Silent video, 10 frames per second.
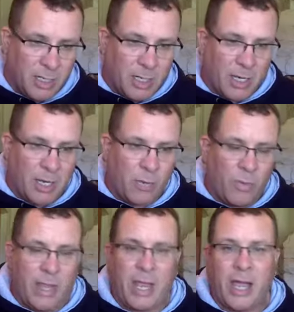
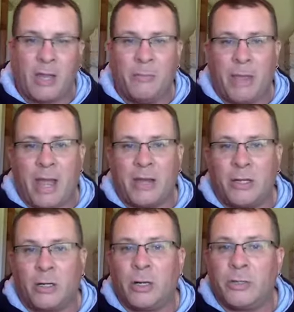when they had a bad
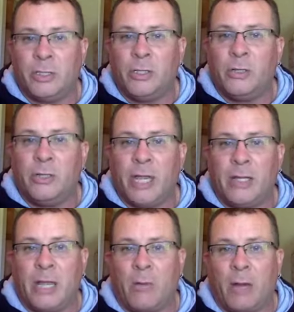year or two and
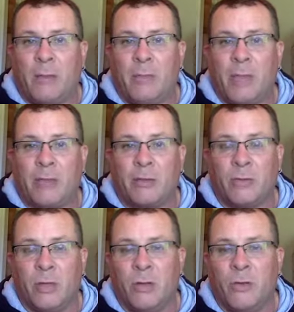they weren't able to make their
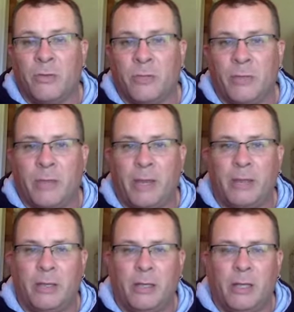loans or to make
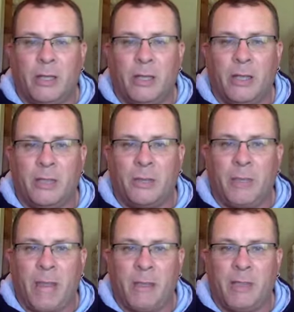their
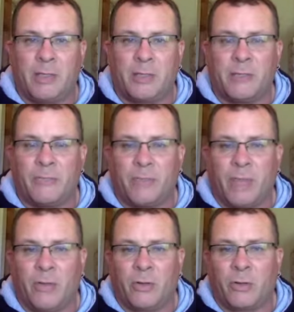payments
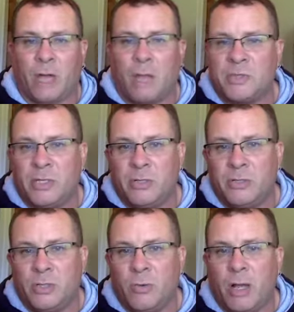and their crops didn't
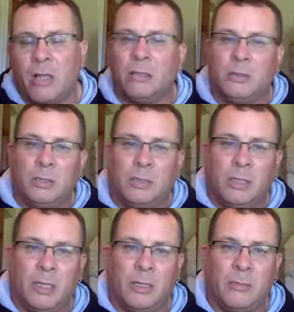do well.
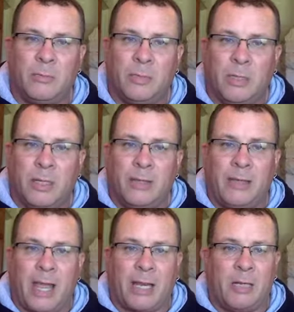
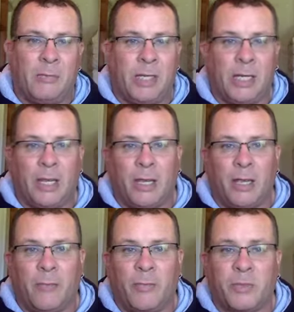That could be
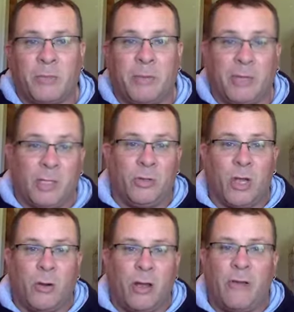something maybe
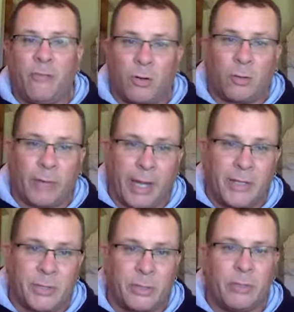of, or a
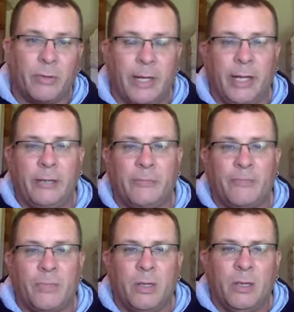rancher, right?
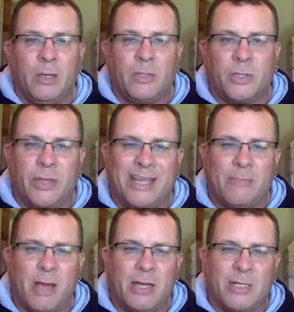So think
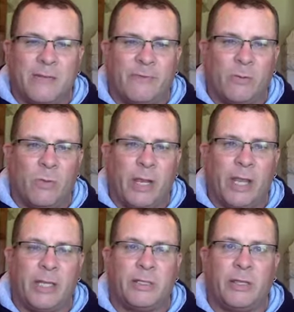about different
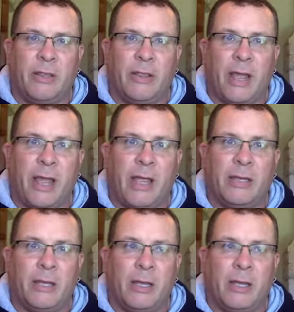ways that